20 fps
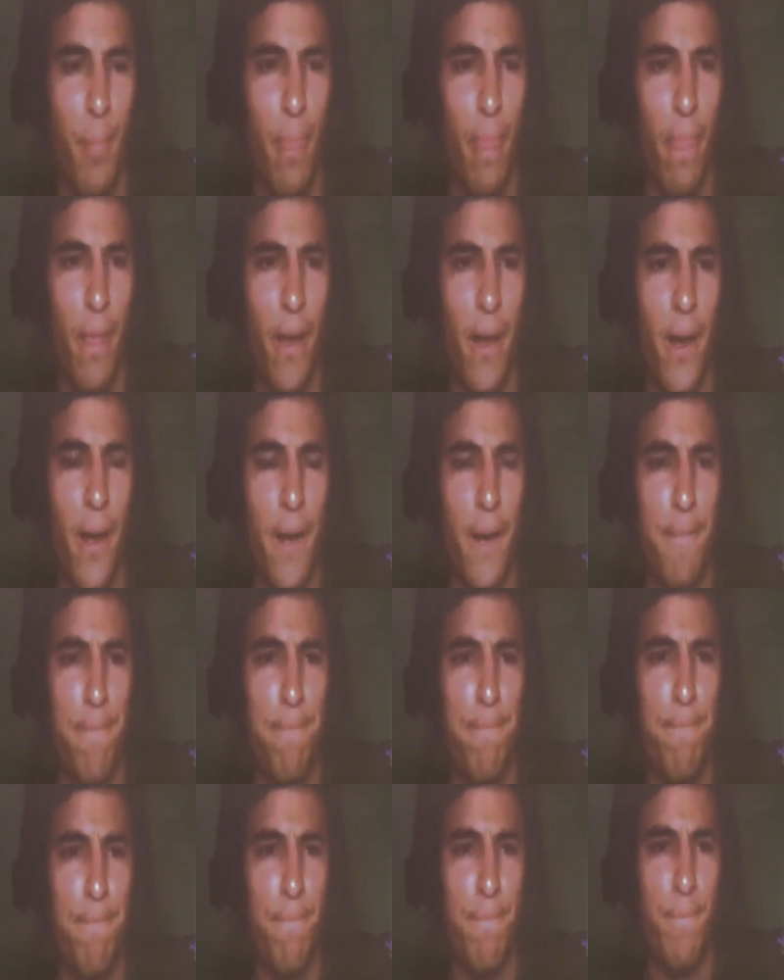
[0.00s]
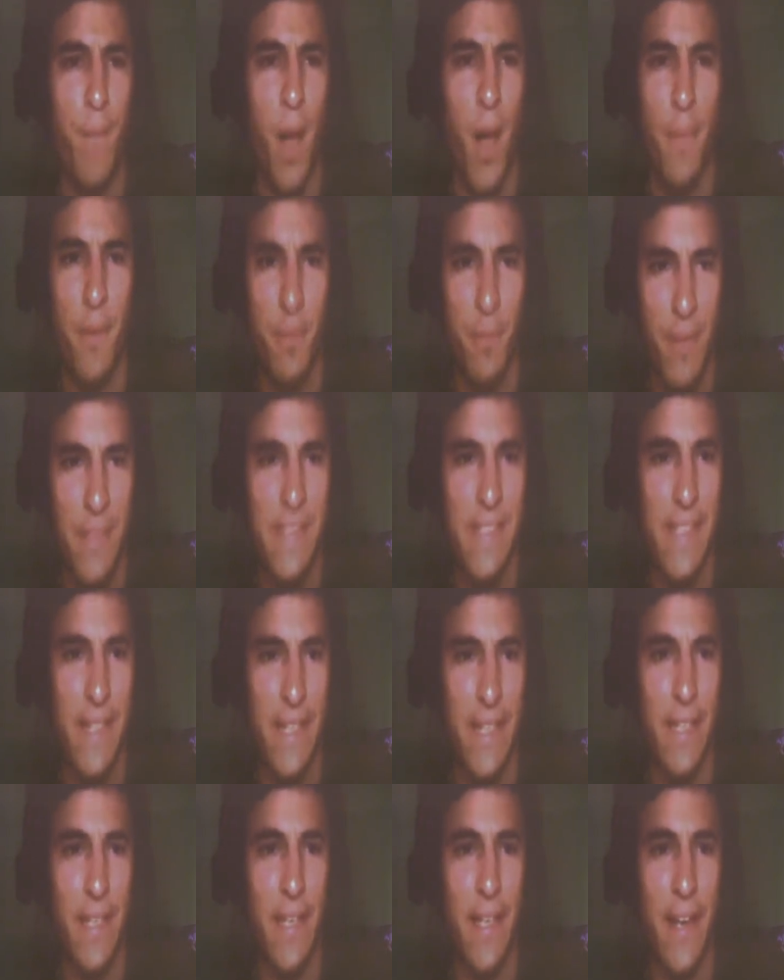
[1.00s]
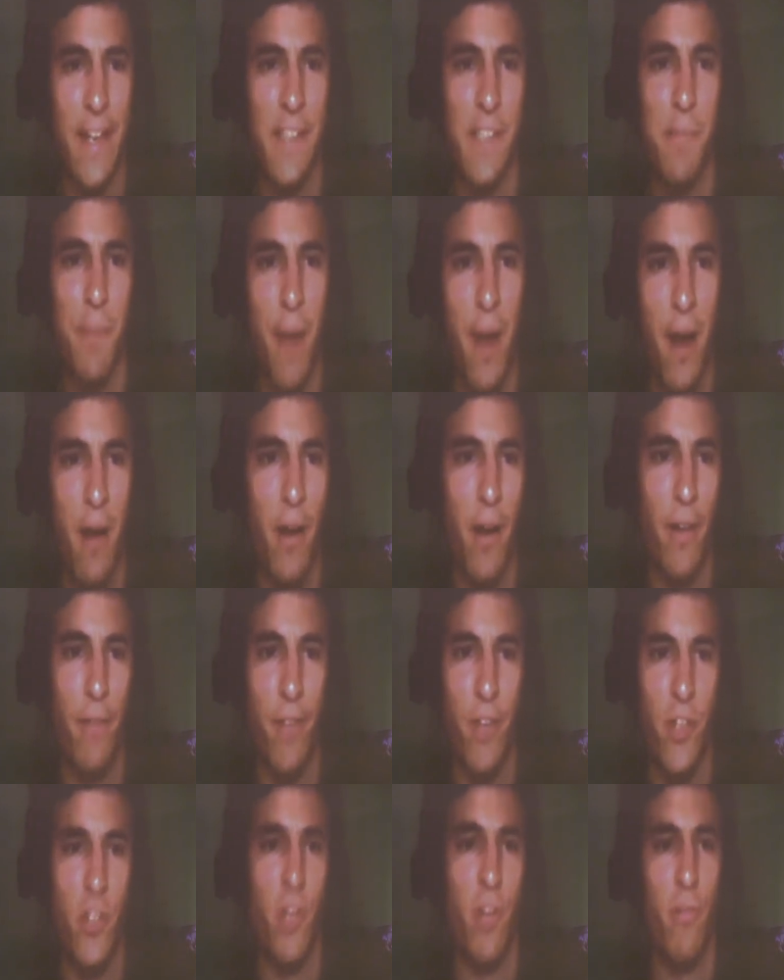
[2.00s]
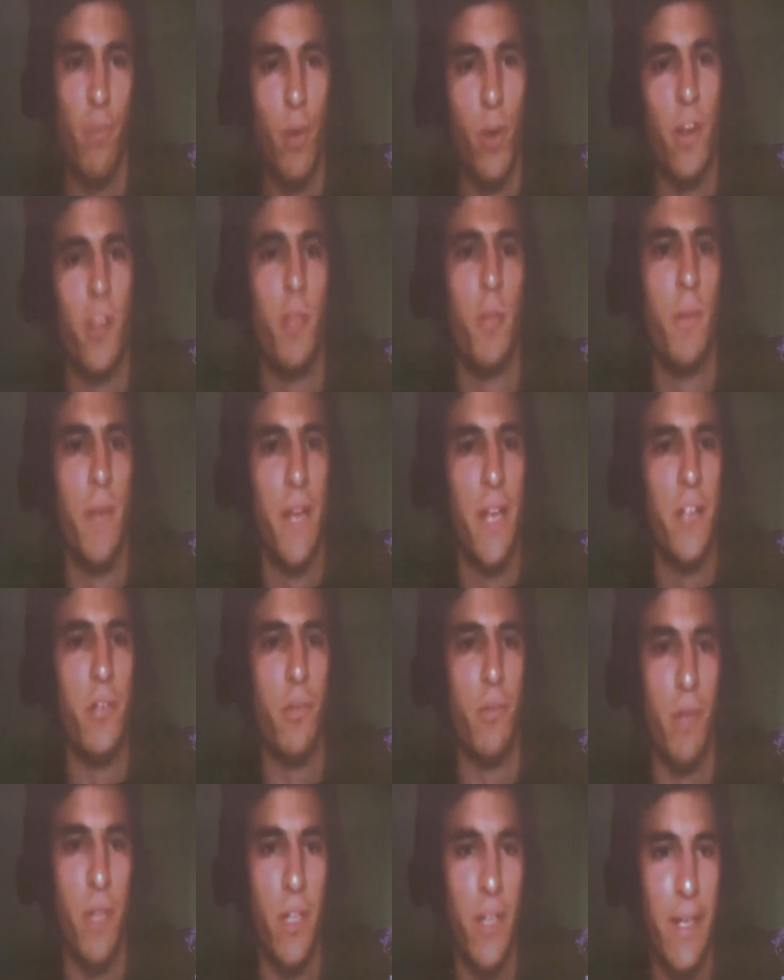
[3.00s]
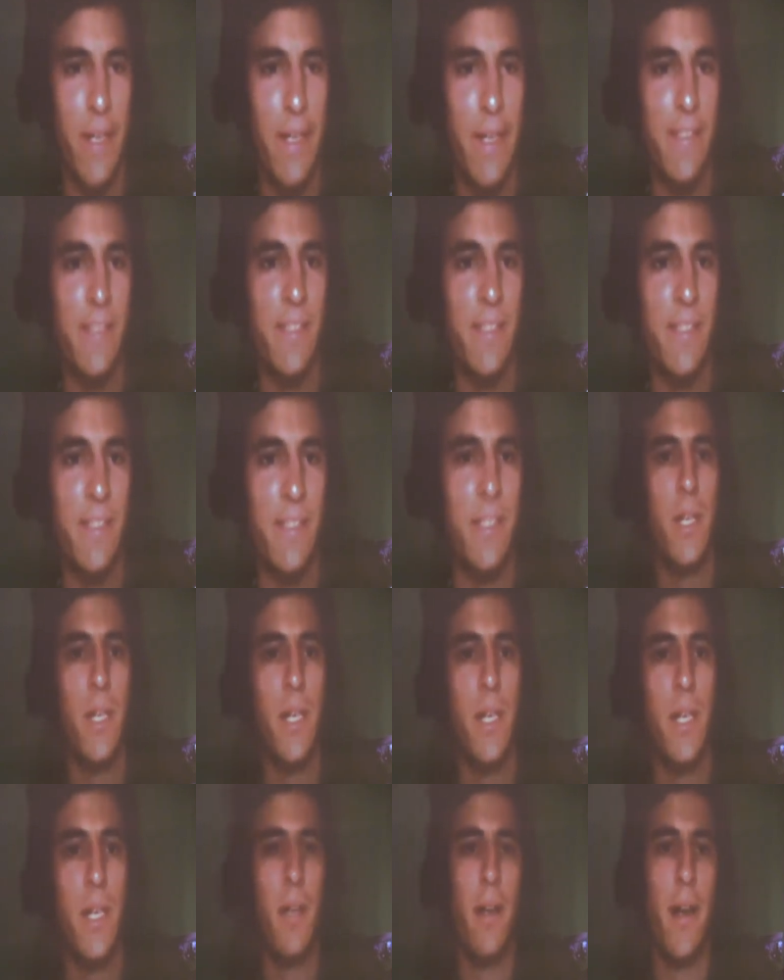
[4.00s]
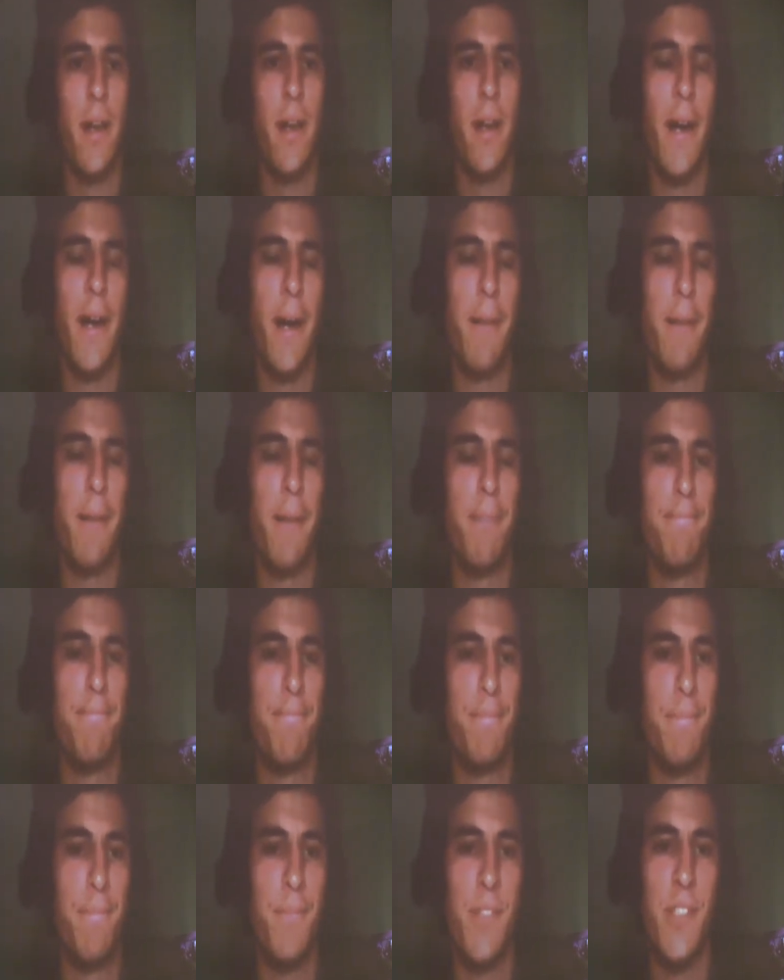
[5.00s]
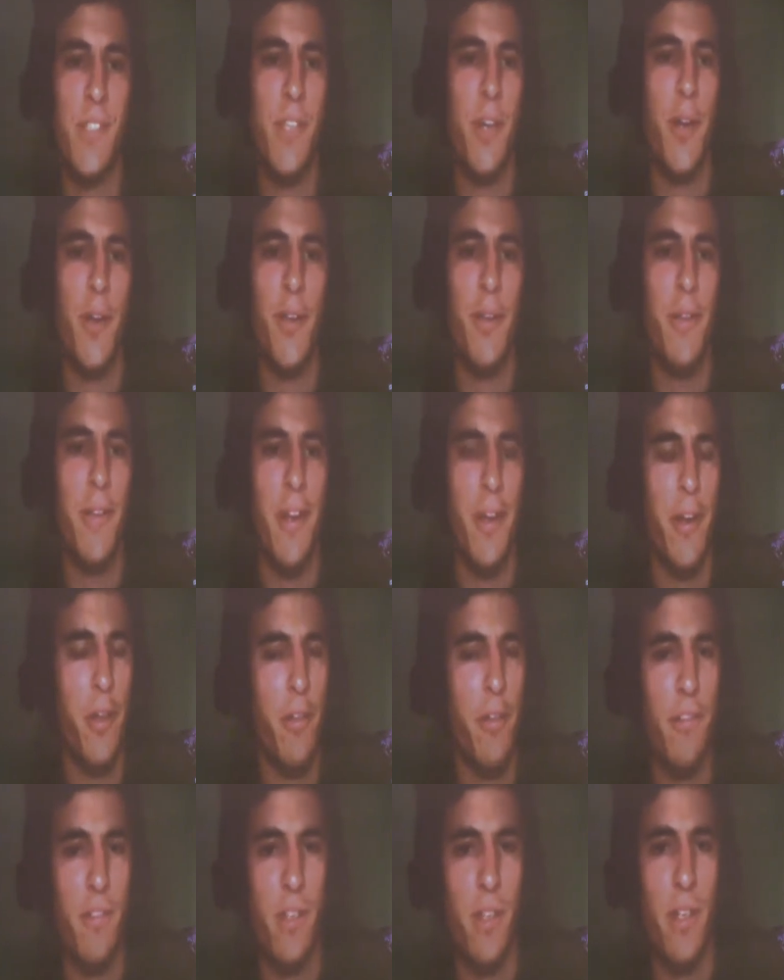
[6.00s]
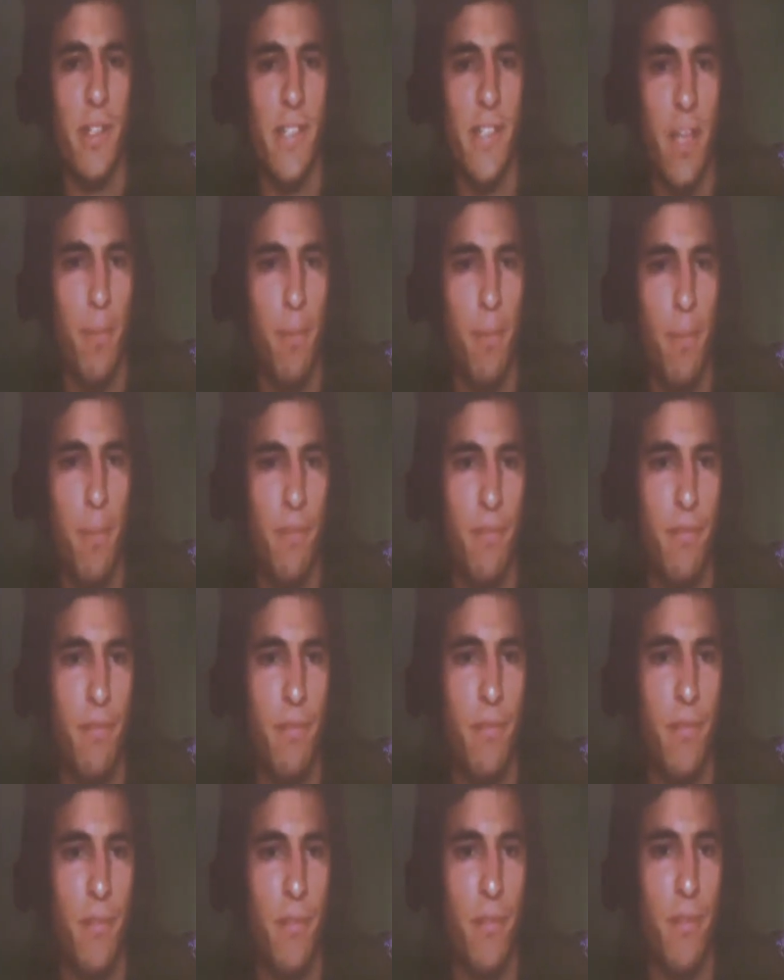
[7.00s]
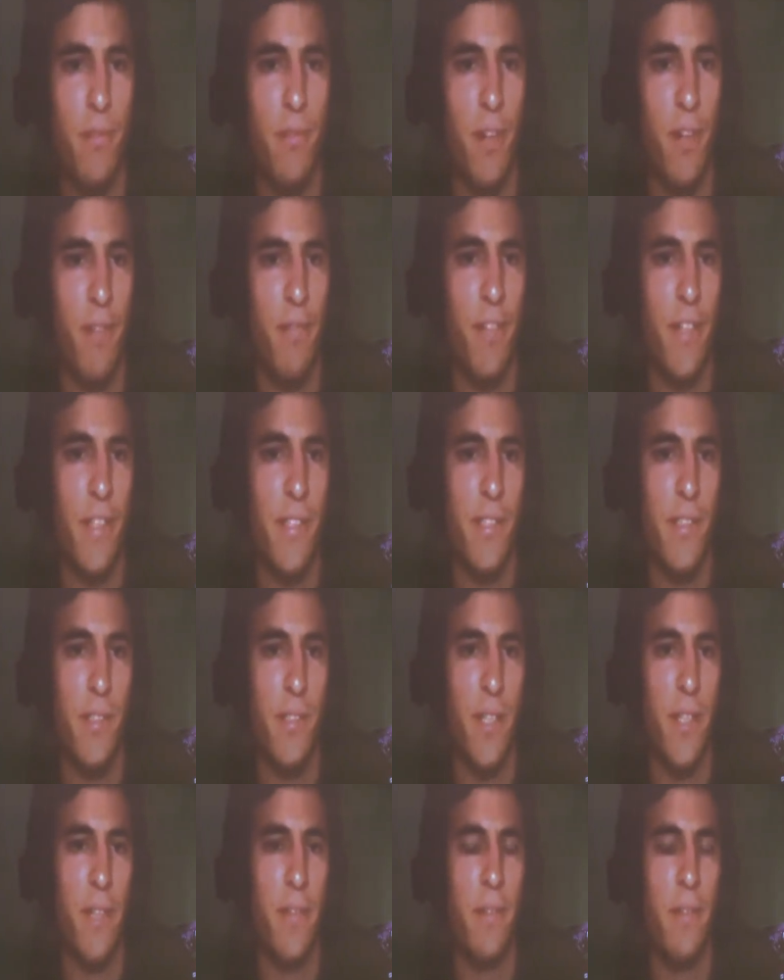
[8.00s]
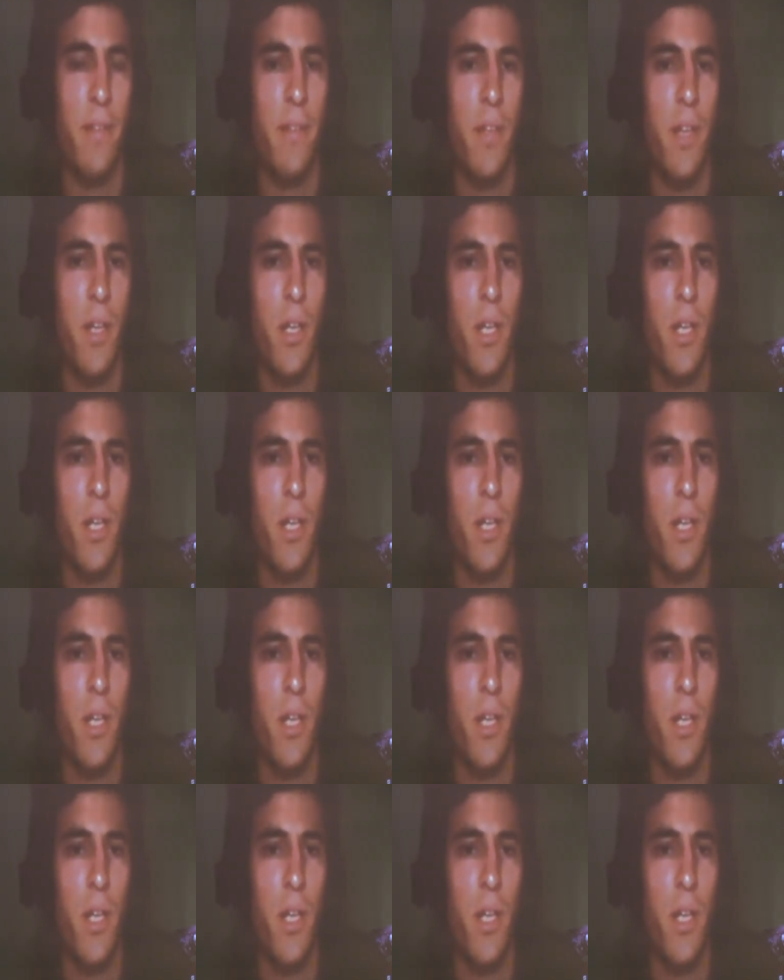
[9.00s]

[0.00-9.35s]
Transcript: um, optimistic and inspiring vision of what human nature really is. Um, so you, you, know you've seen examples of, of, of this and